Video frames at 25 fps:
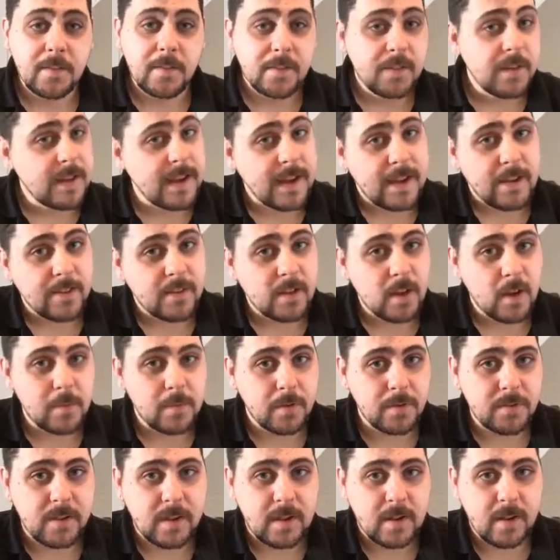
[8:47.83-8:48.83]
Again, terms
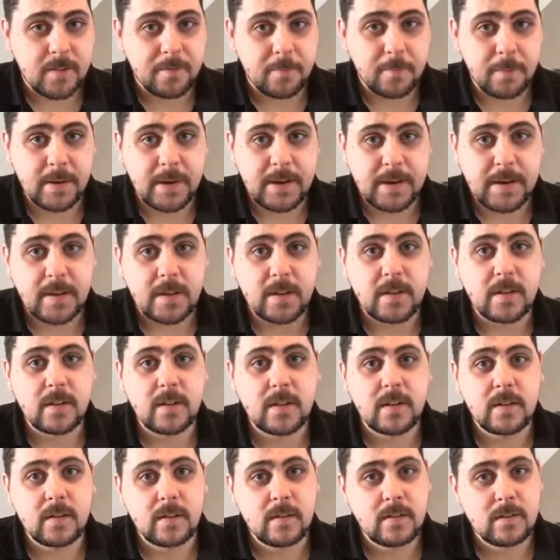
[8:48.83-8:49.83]
of sale have been
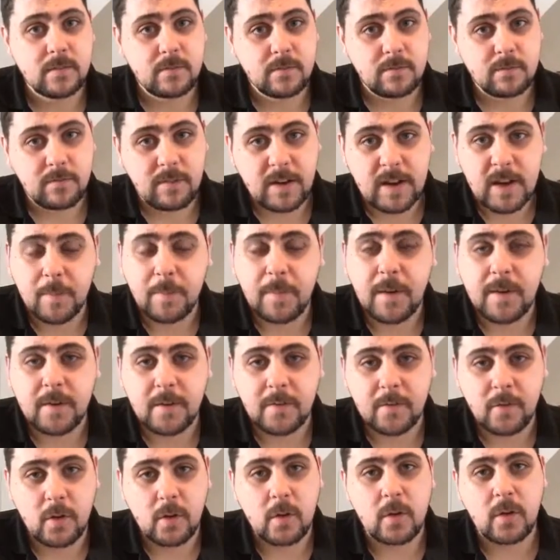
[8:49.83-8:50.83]
recommended
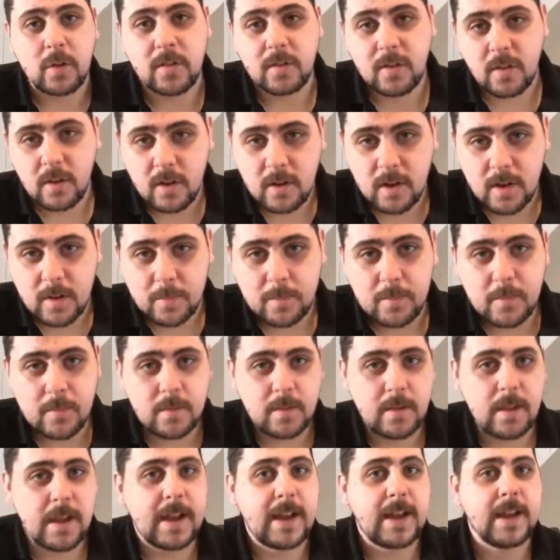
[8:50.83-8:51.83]
for a long time,
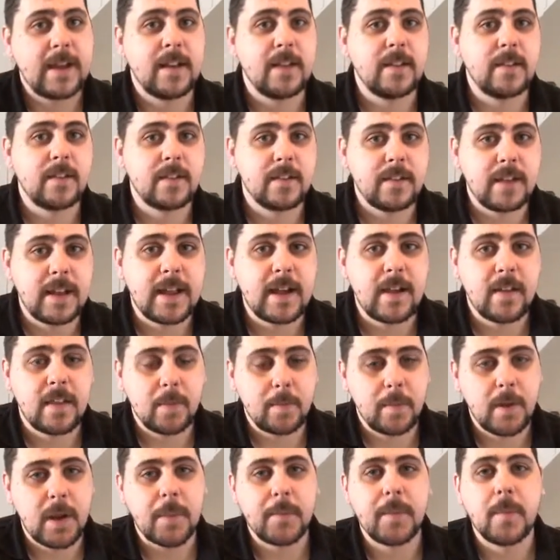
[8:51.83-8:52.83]
and now they're
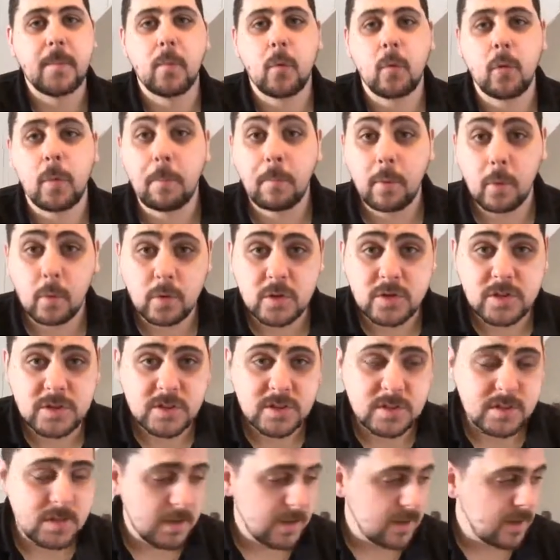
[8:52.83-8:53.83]
becoming more
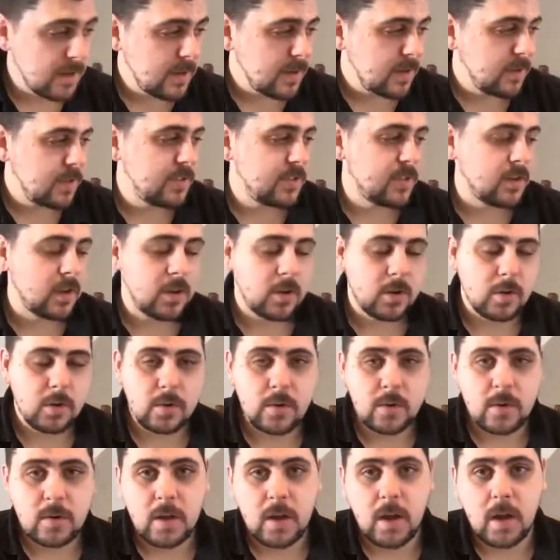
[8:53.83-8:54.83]
important, so
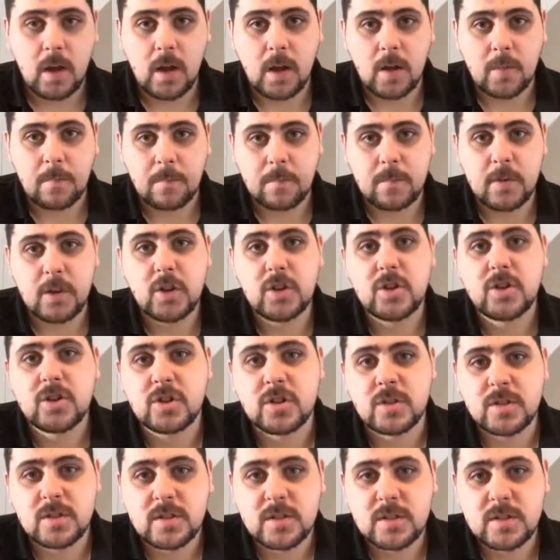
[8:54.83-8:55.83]
you
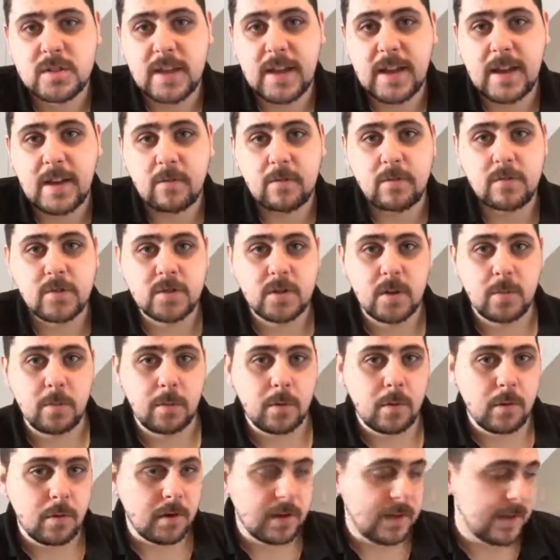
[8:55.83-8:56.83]
should now jump
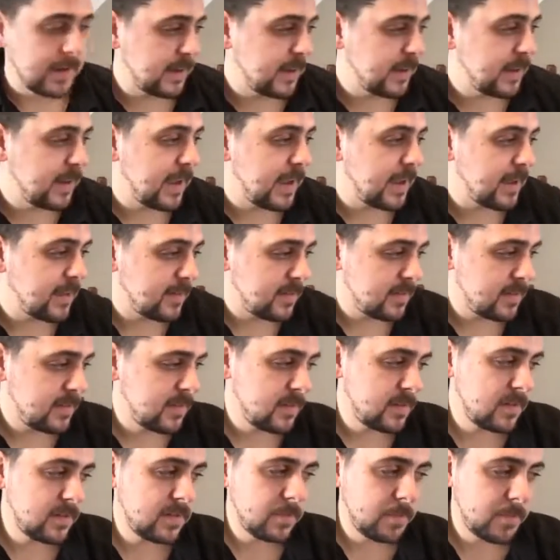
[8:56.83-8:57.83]
on and get
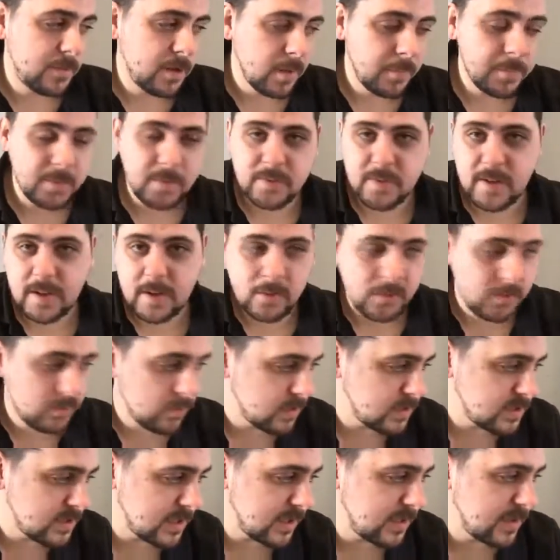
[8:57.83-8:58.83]
some terms of sale
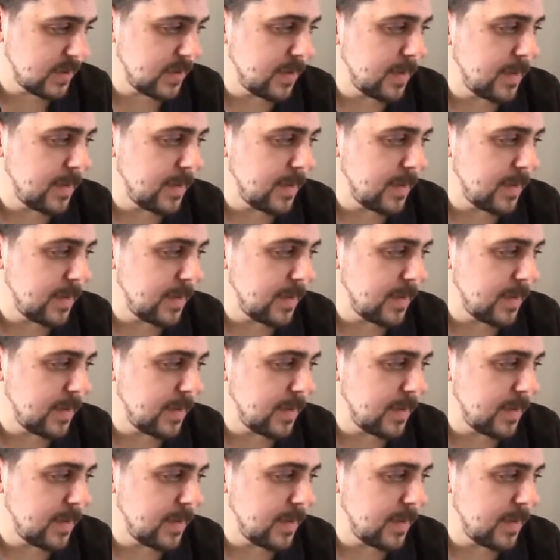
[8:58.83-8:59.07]
sorted.